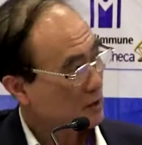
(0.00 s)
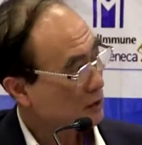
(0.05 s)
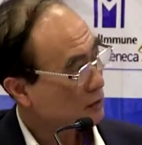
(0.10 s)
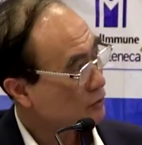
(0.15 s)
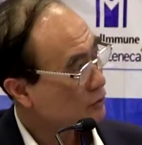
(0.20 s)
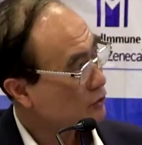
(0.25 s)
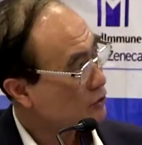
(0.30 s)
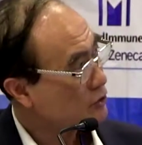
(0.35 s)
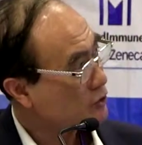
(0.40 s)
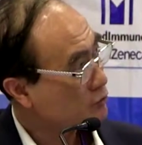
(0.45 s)

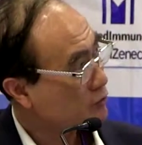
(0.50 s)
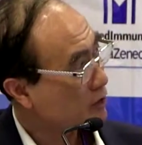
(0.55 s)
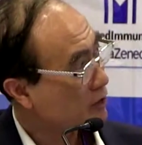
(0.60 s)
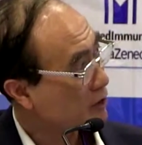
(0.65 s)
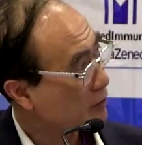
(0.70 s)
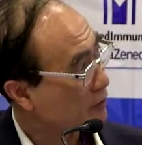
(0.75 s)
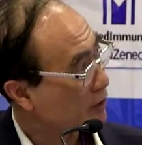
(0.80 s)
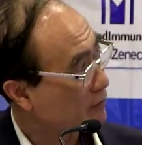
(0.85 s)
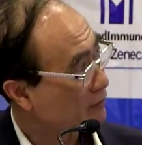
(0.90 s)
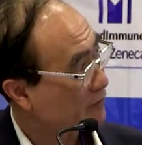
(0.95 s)
this way,
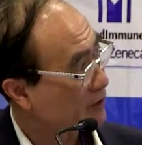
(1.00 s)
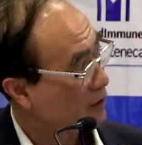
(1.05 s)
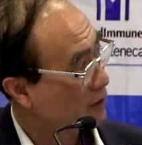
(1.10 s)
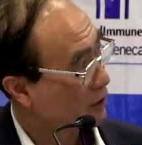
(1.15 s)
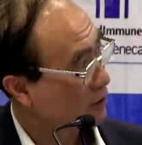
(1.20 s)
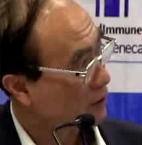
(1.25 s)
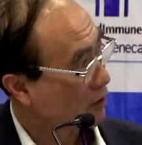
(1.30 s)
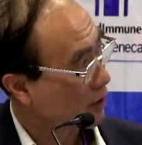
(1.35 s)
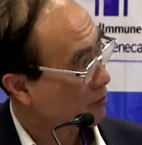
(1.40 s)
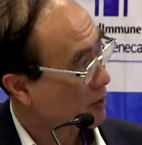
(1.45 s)

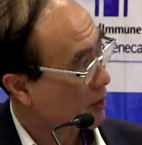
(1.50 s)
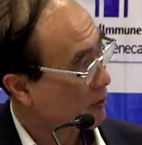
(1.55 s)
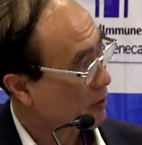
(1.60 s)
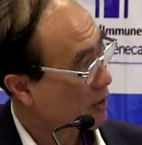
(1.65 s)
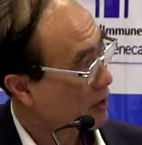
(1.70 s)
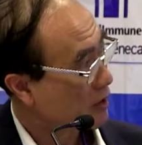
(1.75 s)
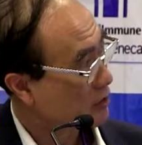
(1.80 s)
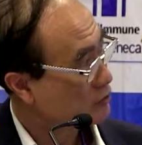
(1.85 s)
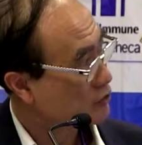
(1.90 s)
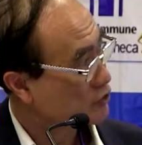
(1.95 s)
about
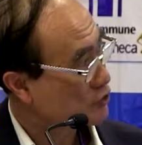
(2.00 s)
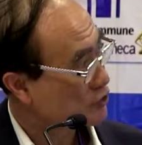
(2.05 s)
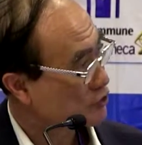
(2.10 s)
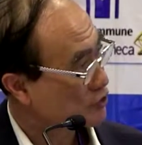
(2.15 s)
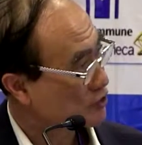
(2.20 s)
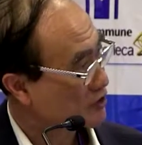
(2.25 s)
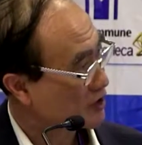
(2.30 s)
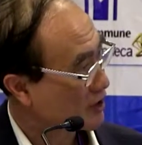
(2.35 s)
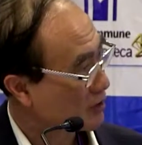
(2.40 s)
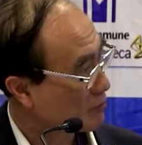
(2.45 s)
100
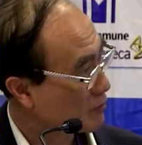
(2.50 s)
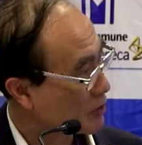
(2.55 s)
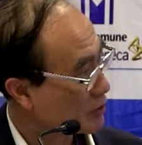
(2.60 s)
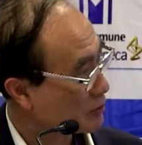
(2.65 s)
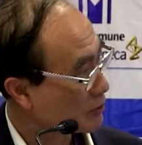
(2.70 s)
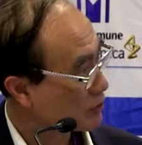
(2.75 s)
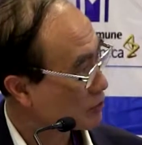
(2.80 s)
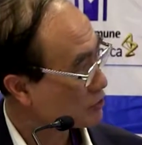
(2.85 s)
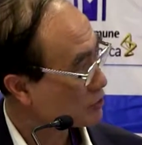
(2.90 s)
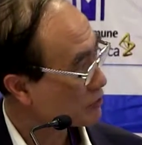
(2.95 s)
genes. There are
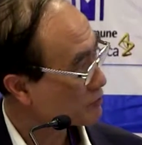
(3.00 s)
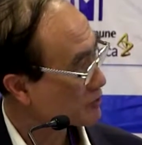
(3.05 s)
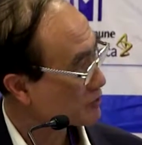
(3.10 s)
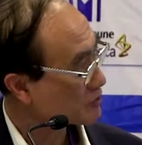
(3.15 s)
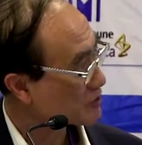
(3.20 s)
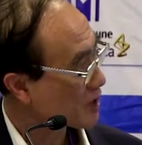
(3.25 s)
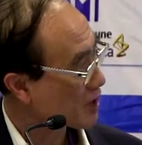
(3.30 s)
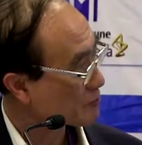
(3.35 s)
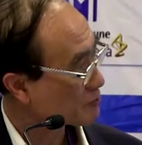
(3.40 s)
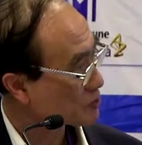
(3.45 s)
many
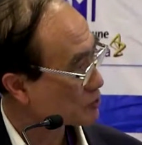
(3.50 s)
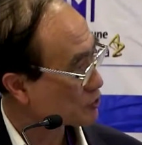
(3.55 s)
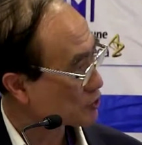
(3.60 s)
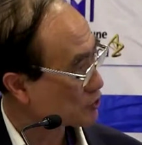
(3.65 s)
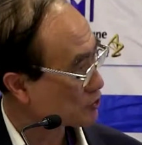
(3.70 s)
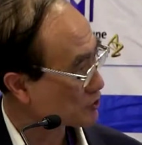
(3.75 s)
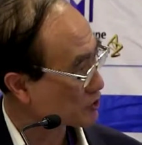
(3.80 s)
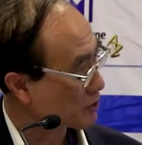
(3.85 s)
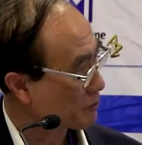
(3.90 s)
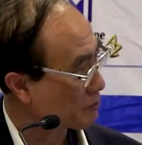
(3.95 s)
different types of
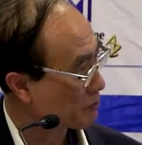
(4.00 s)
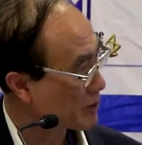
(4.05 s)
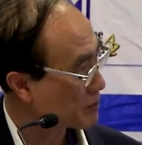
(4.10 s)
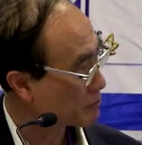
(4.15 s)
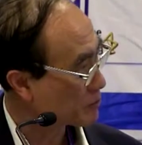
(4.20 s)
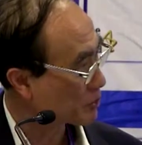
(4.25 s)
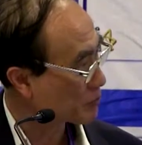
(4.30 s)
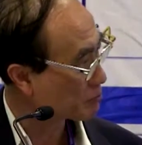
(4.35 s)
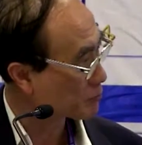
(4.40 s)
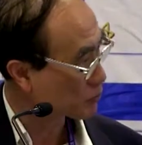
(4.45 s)
genes. There are
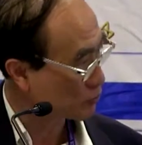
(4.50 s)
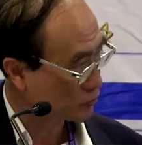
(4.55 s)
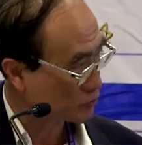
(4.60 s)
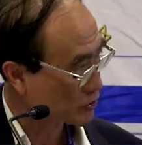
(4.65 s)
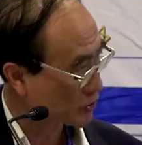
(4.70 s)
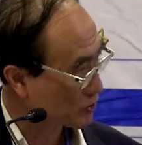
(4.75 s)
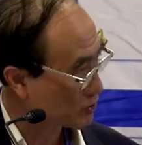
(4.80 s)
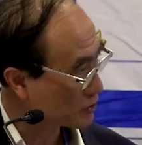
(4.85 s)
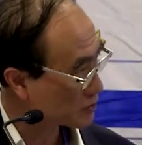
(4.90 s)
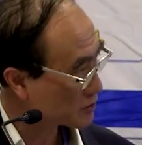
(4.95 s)
membrane
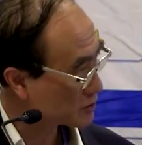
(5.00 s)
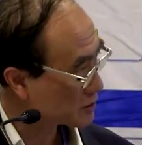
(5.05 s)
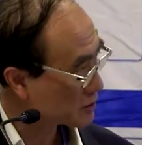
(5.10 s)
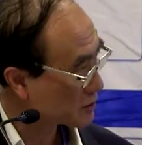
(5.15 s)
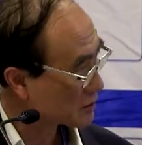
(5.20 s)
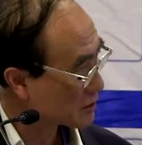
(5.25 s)
proteins,